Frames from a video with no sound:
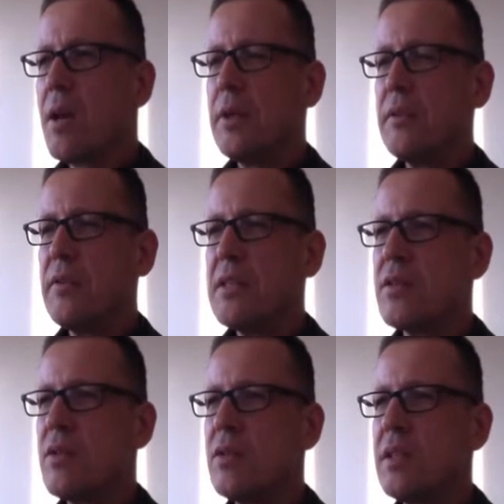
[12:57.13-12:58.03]
between
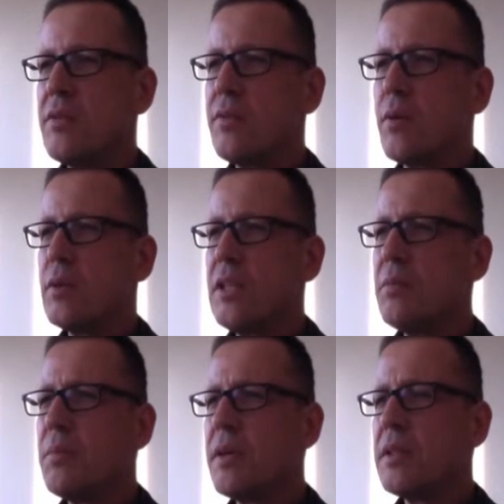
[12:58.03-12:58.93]
30 and
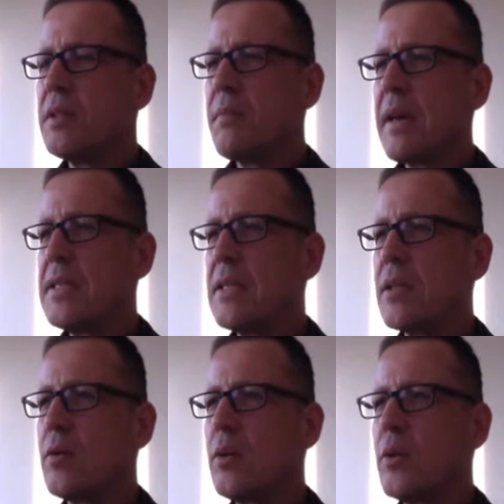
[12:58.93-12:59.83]
40, but in
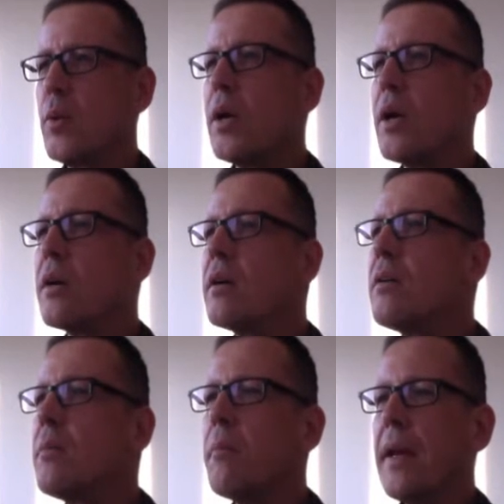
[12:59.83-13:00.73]
Mexico, you are
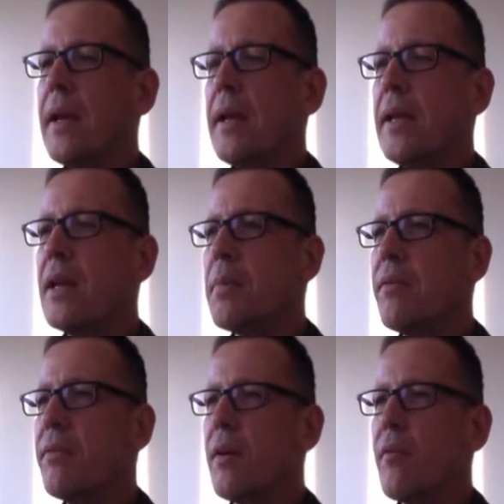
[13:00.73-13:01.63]
mainly
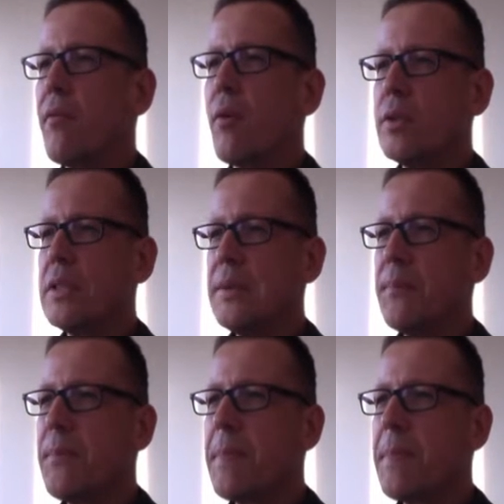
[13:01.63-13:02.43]
above 40.